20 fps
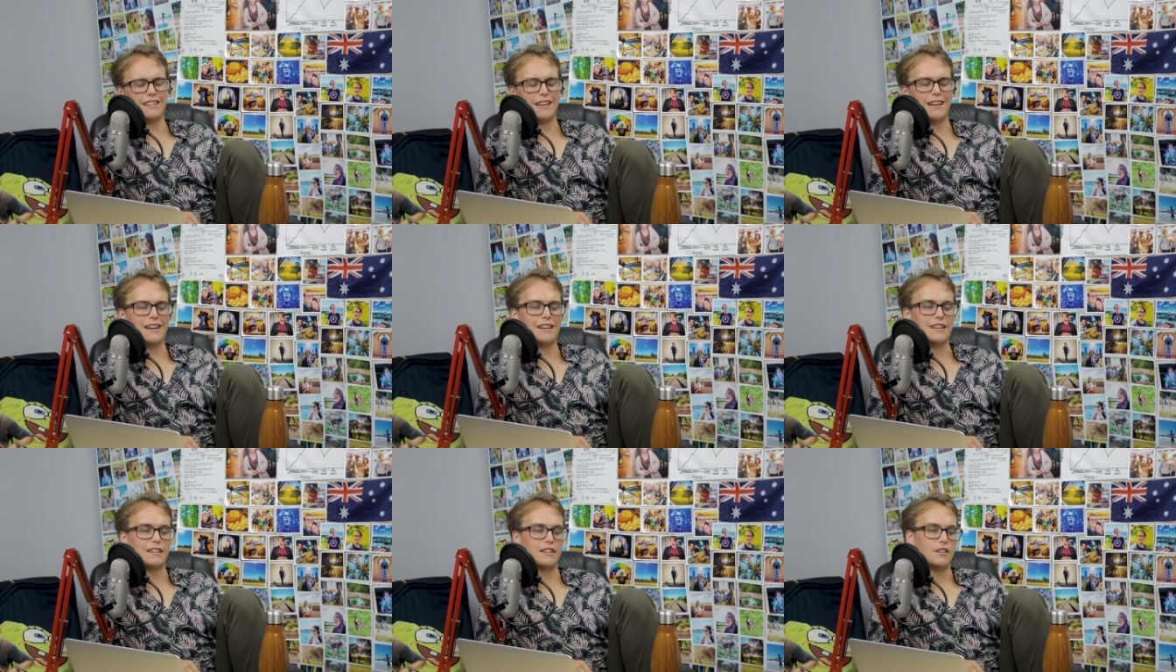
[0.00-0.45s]

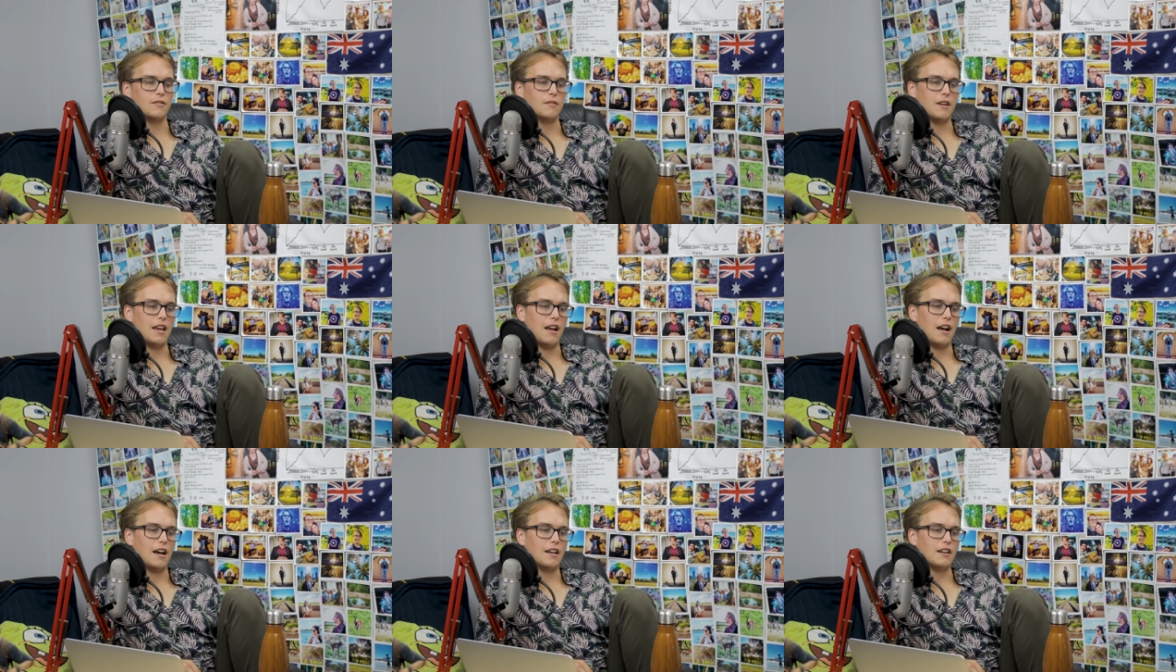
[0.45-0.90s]
I don't know.
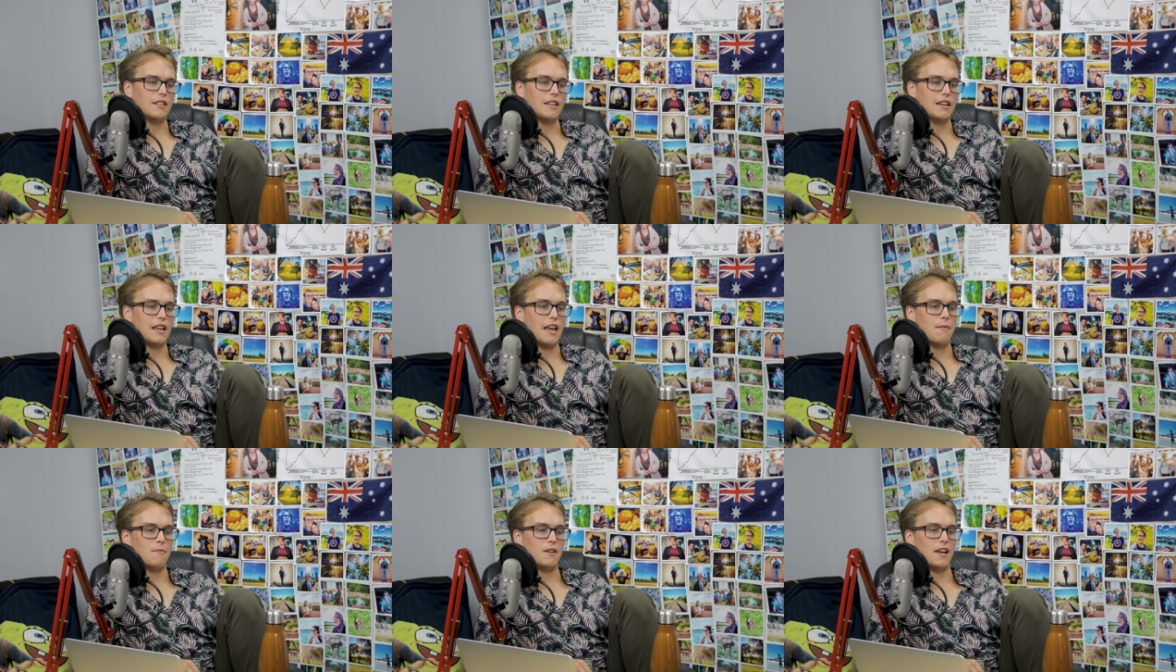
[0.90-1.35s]
I don't think
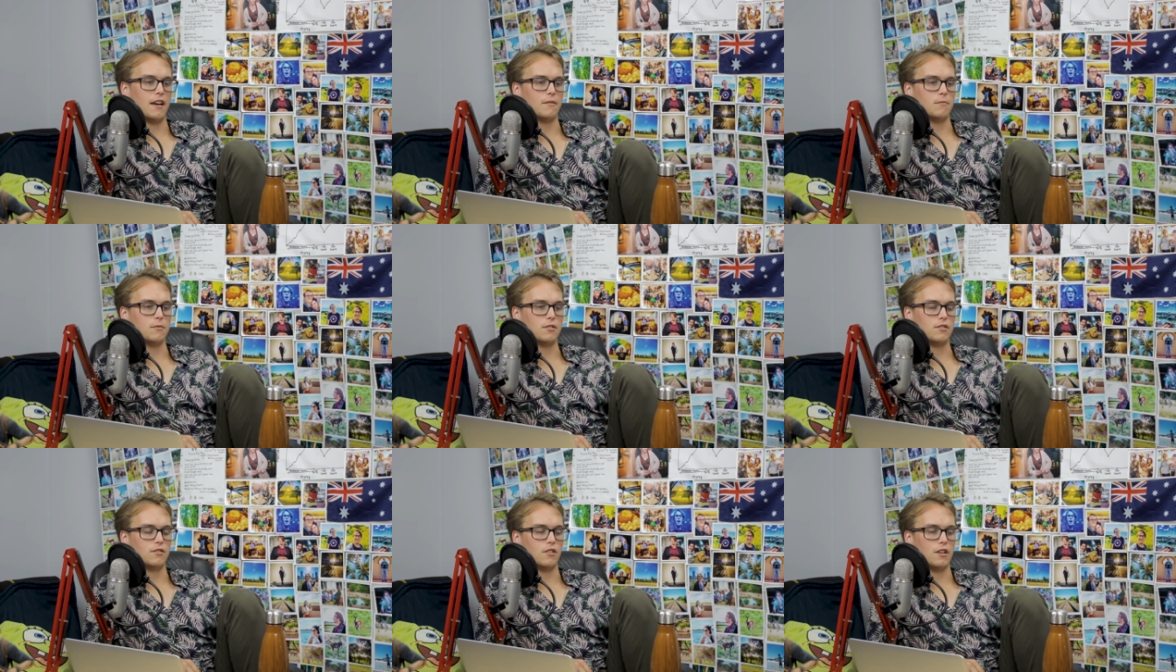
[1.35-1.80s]
Amy
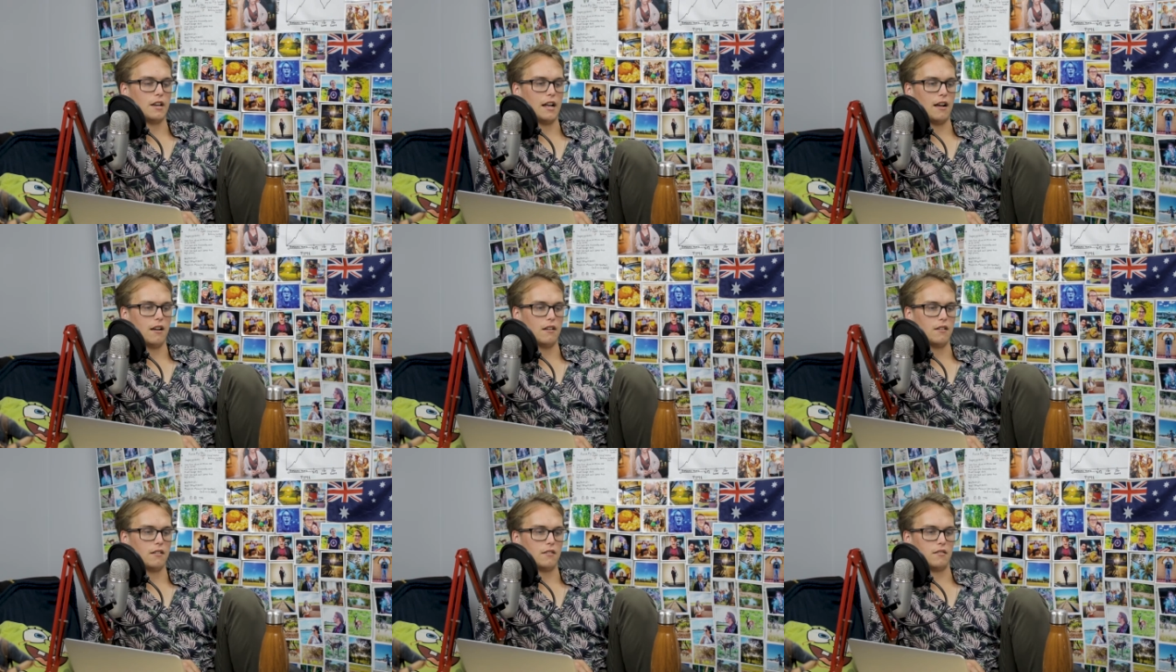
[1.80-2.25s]
Adams stood
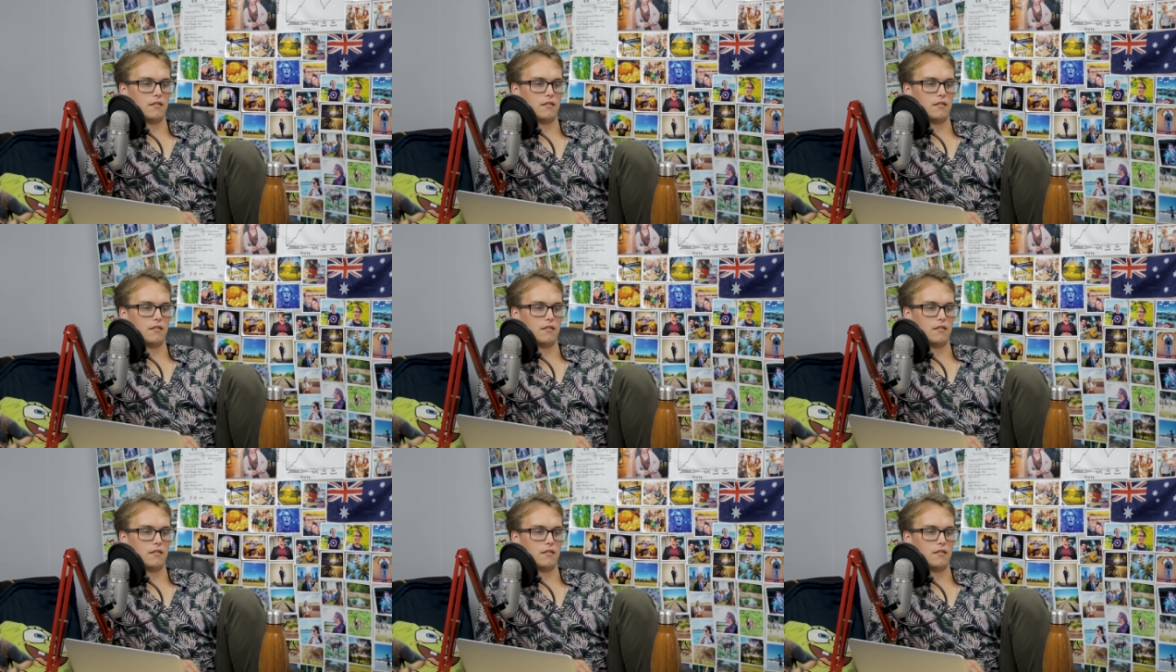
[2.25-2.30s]
out